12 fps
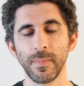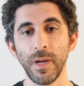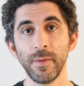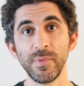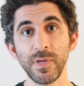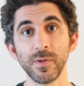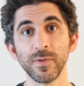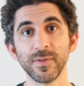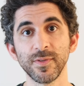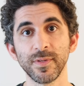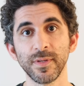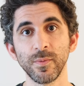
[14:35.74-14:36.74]

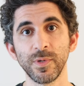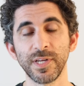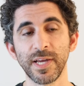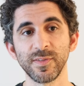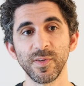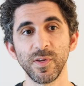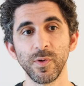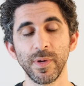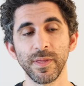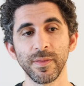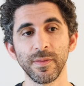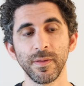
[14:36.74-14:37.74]
abuse which has to do
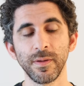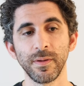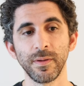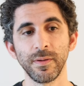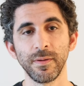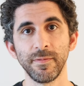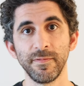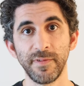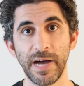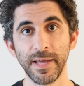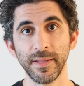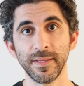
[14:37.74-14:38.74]
with
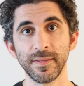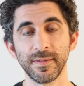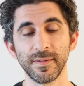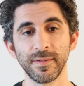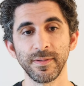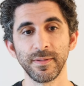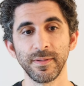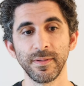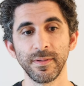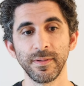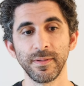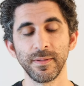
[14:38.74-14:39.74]
violence
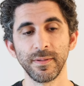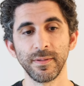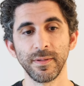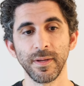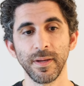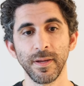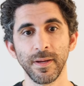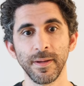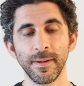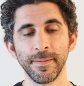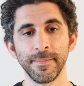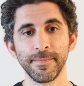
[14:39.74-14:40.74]

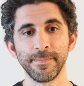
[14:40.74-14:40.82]
um,